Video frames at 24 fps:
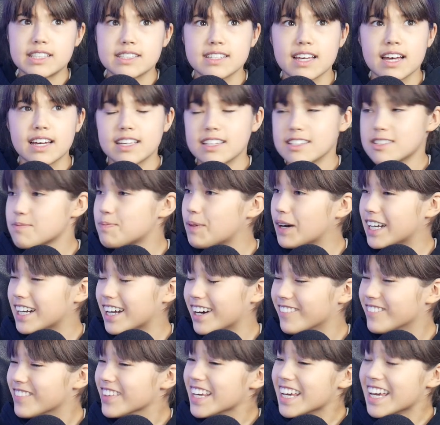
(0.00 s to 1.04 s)
science.
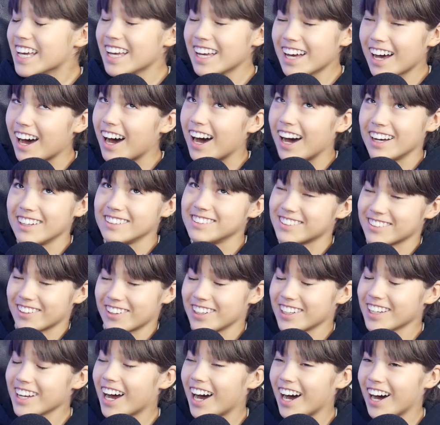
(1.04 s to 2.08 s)
But
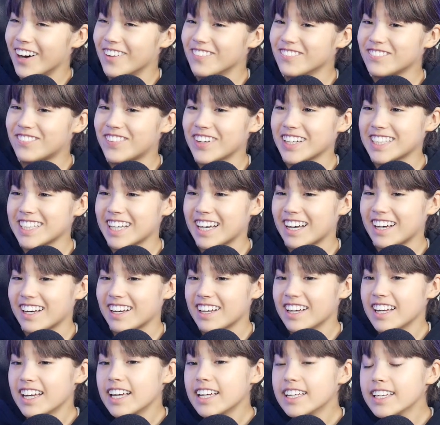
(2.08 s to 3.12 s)
sorry. And that
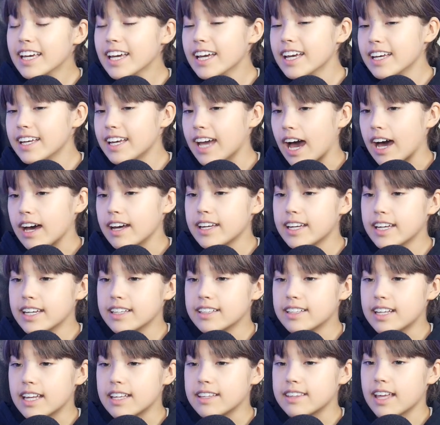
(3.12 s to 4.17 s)

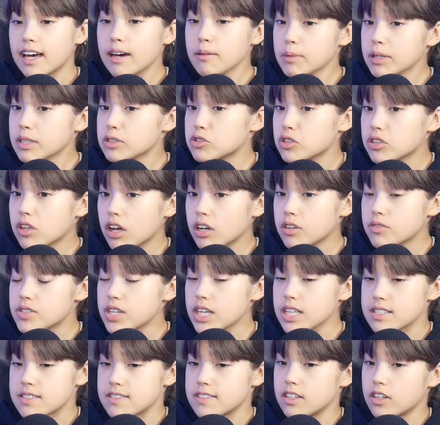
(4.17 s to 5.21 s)
makes a lot of
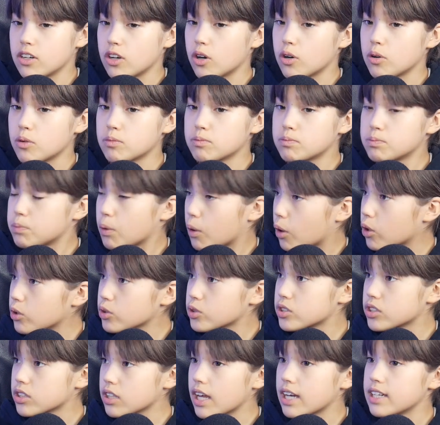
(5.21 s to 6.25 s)
sense.
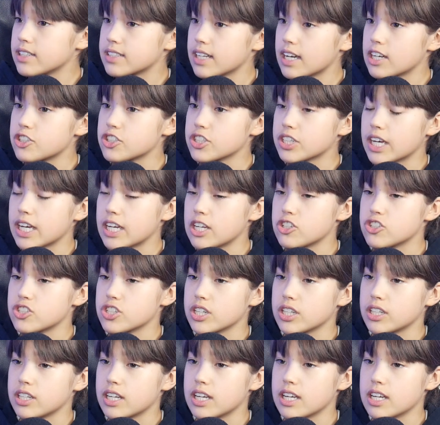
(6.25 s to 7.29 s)
Personalized
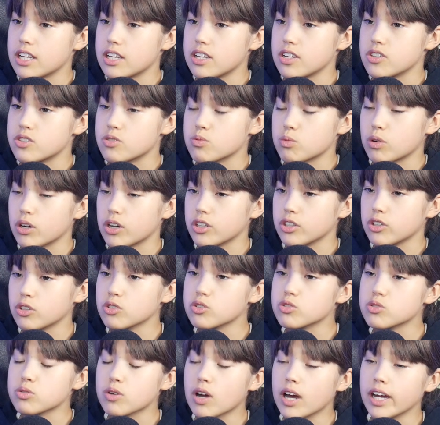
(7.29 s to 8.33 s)
education is where you're
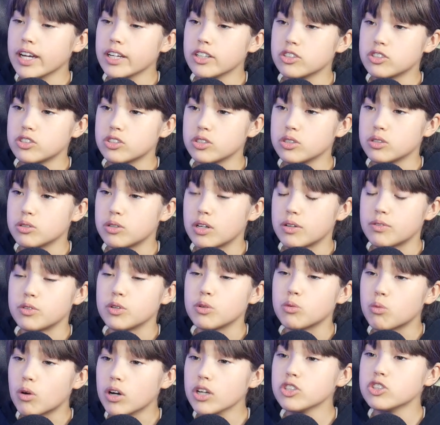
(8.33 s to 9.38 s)
trying to, if
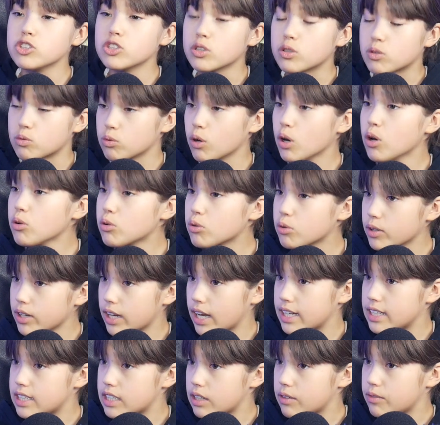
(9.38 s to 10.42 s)
you want to grow
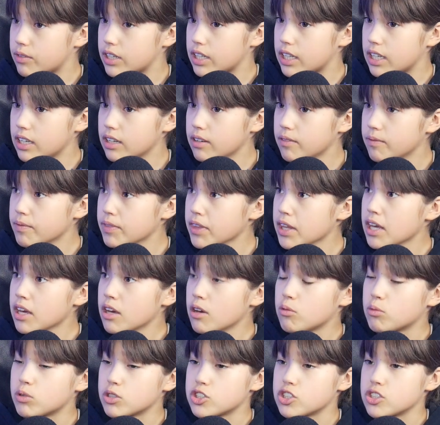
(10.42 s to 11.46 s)
creativity,
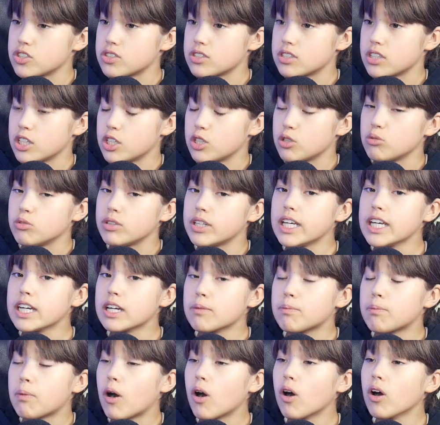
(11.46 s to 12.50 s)
which is the
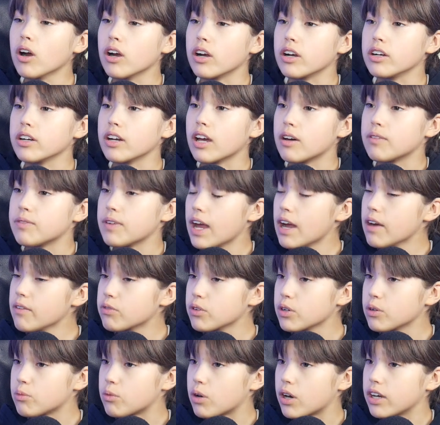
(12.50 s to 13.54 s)
unique part of
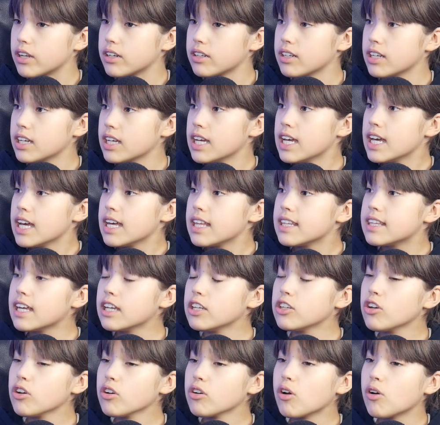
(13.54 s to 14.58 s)
everyone,
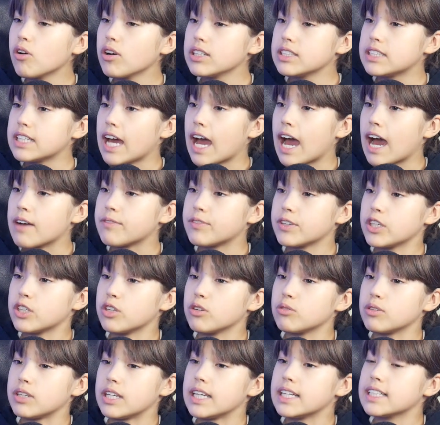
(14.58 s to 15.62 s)
then you're going to have a
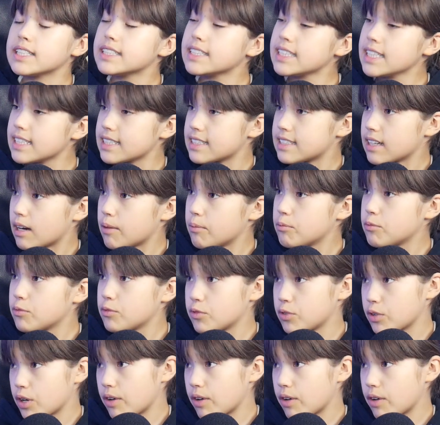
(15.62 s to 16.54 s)
unique system for